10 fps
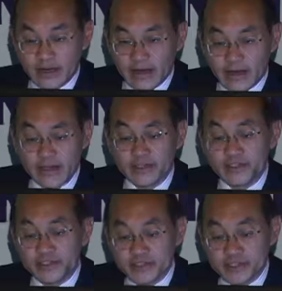And
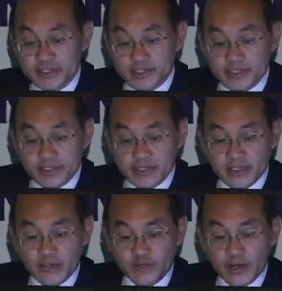
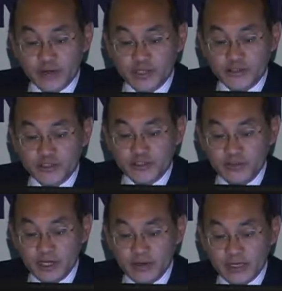if we were to
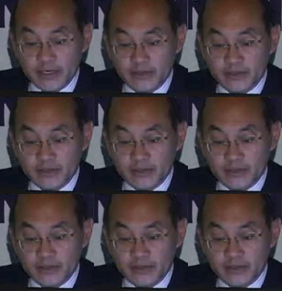be looking at